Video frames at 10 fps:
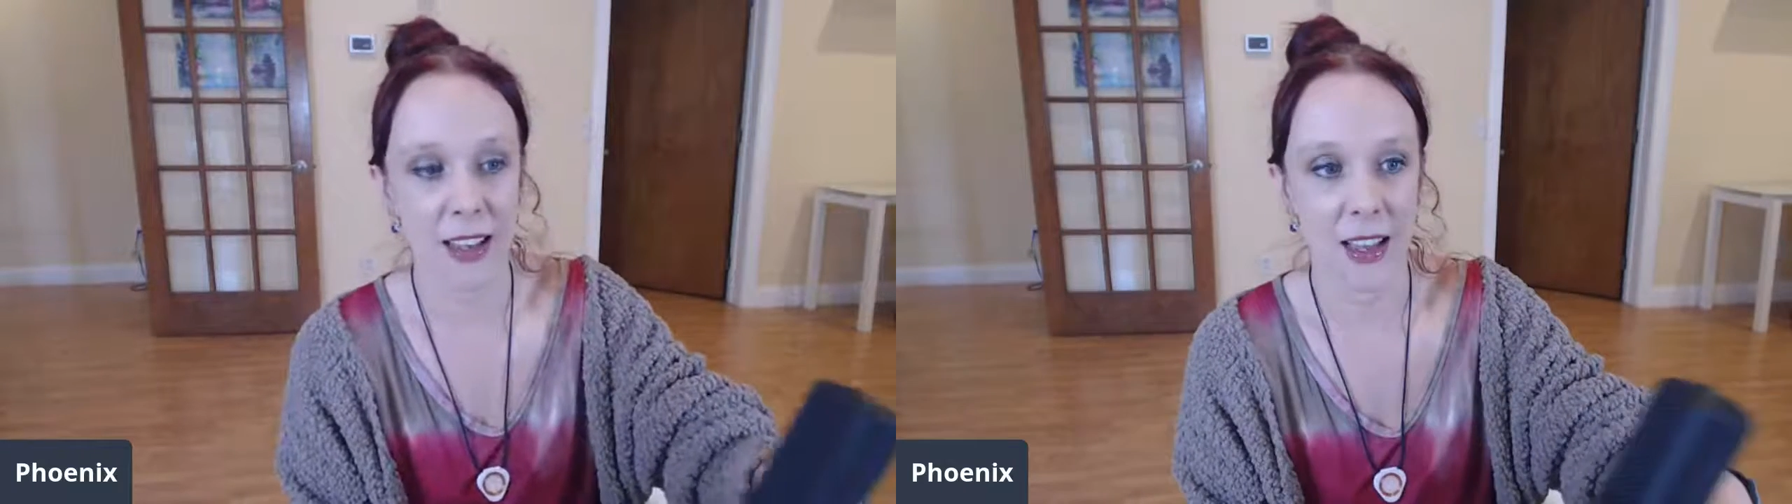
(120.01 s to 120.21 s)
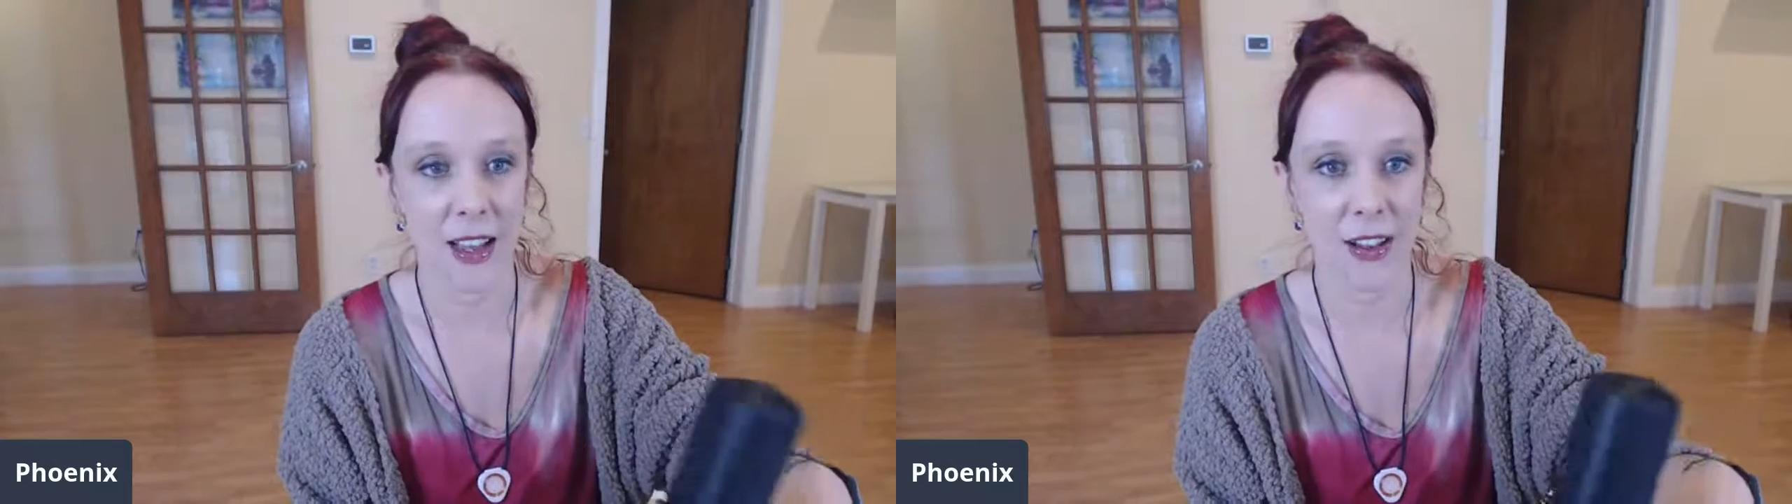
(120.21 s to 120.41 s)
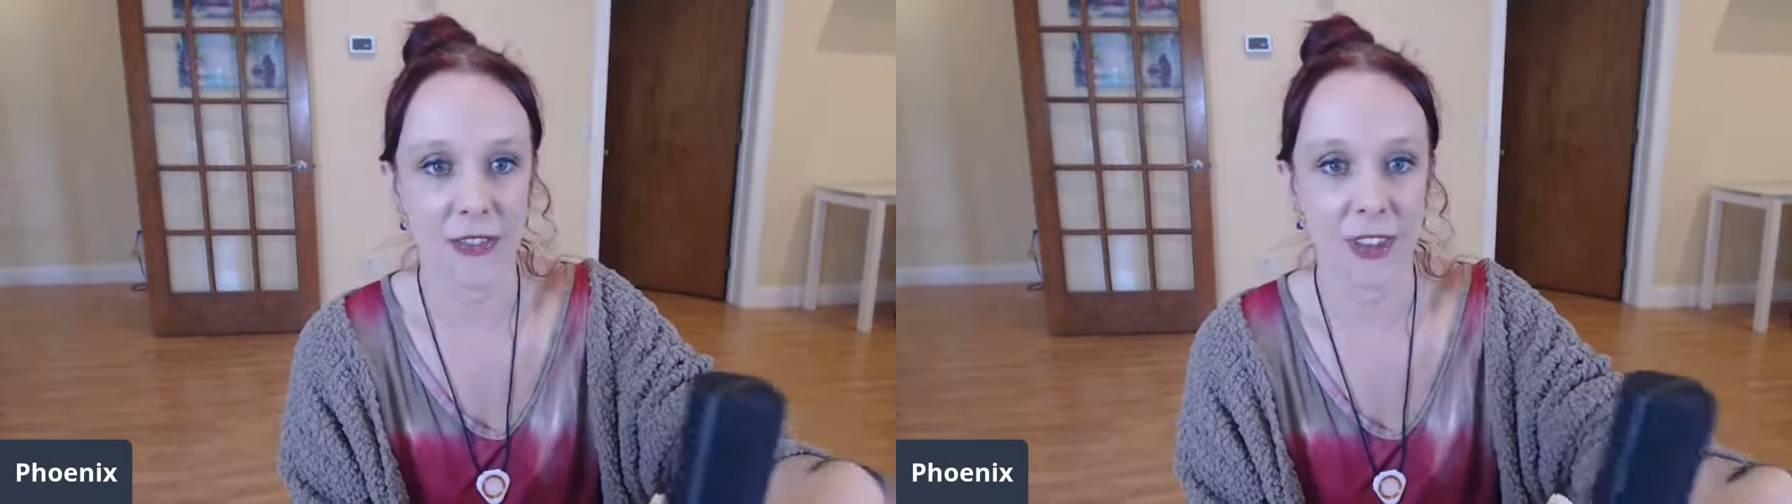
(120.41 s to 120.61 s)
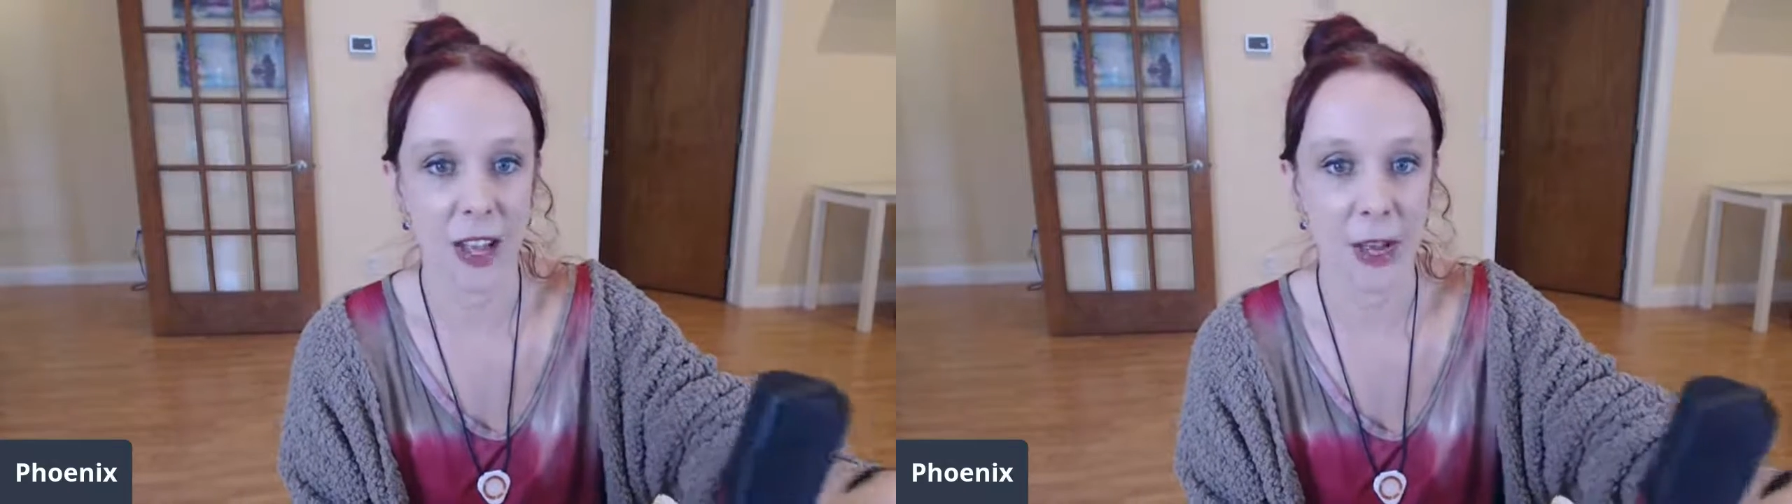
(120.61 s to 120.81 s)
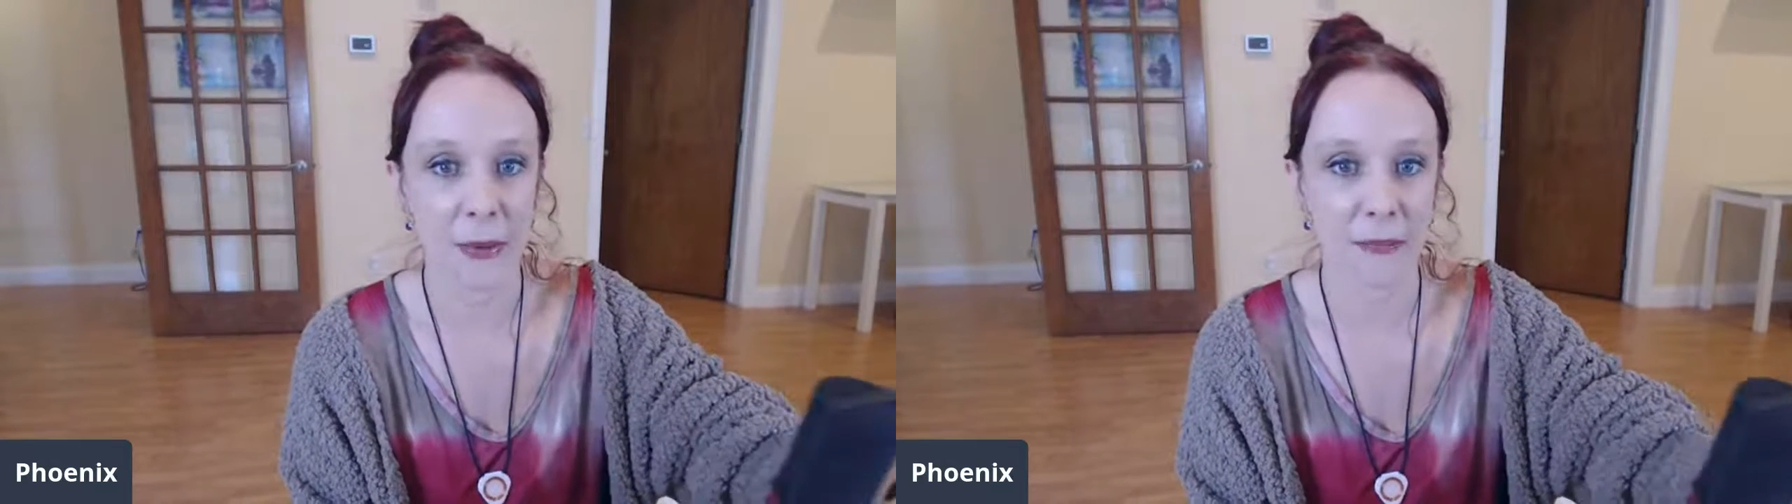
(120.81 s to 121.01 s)

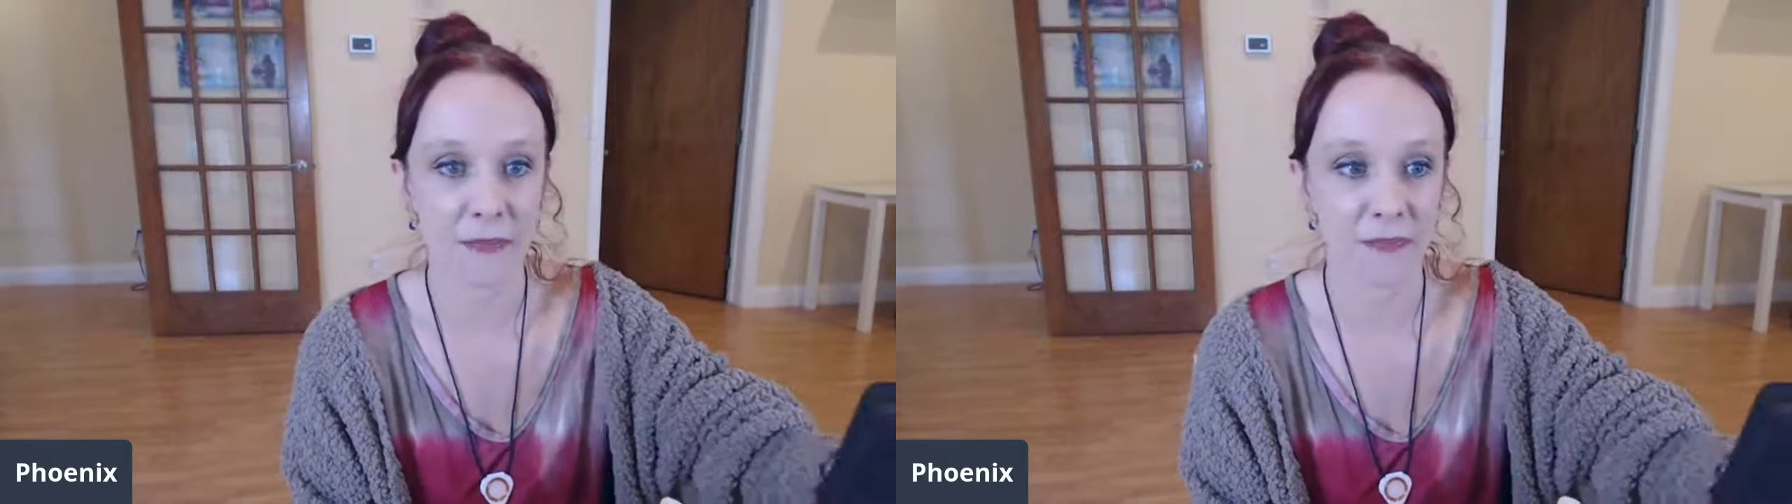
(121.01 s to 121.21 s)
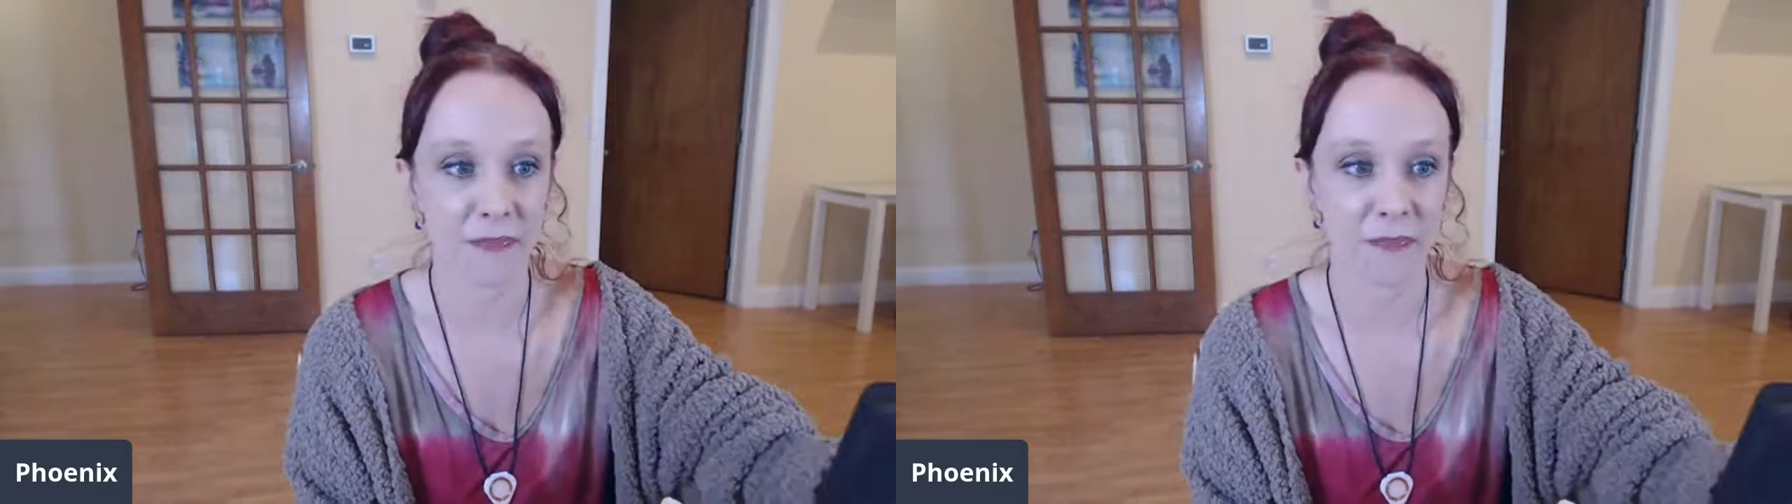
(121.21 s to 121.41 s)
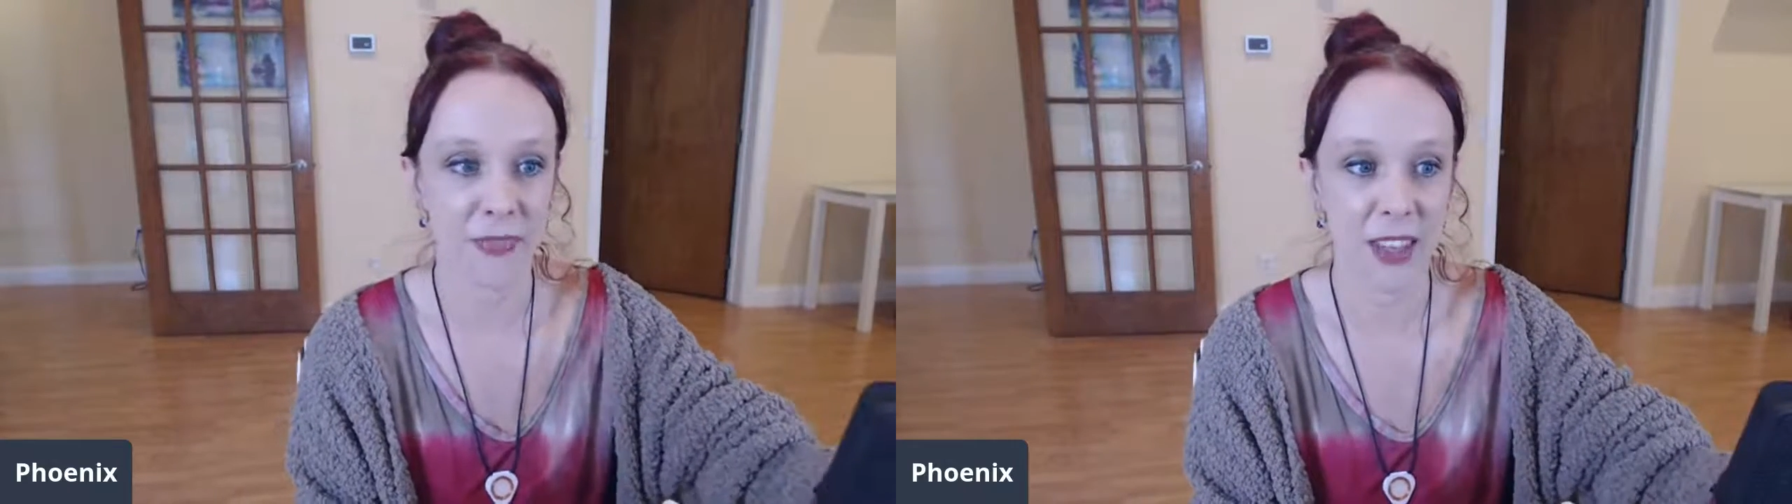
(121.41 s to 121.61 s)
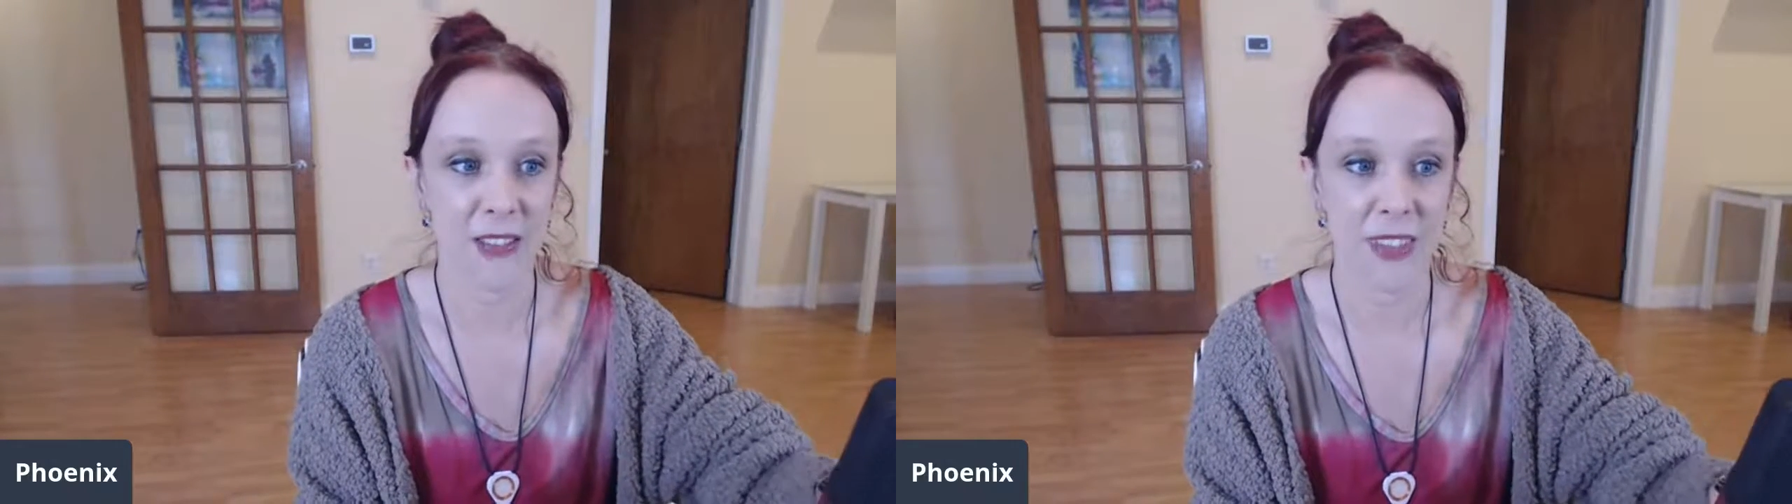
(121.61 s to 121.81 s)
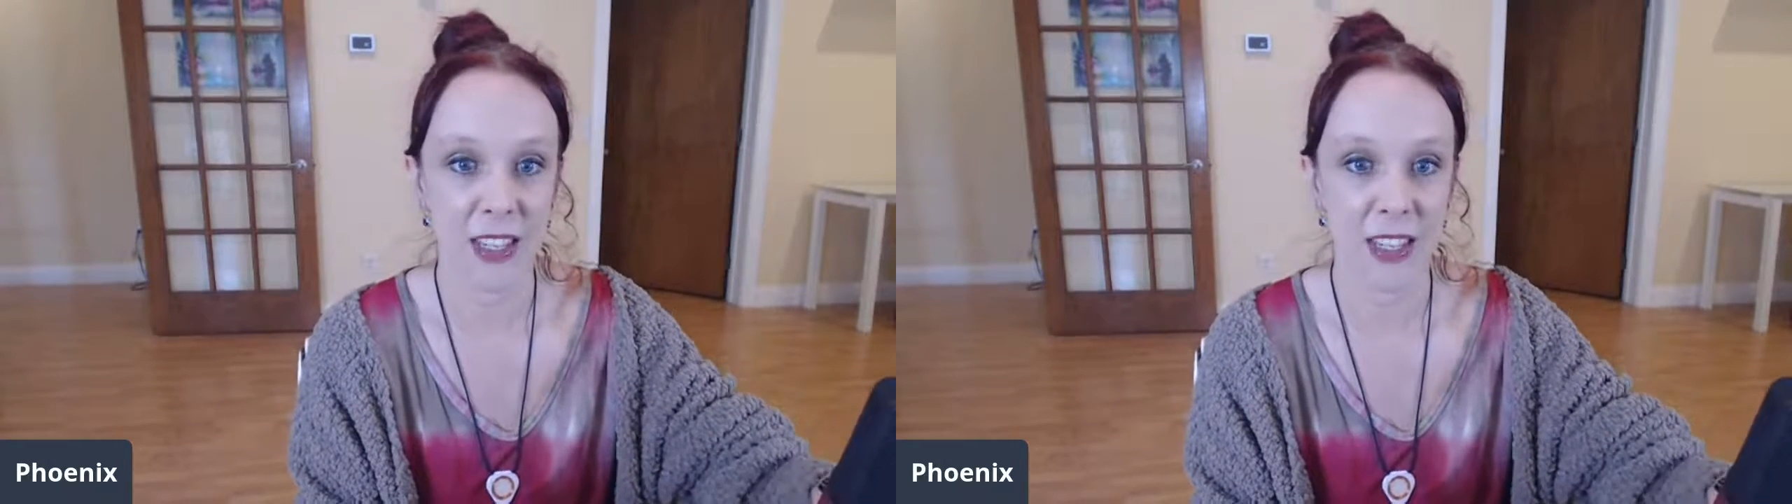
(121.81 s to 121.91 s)
of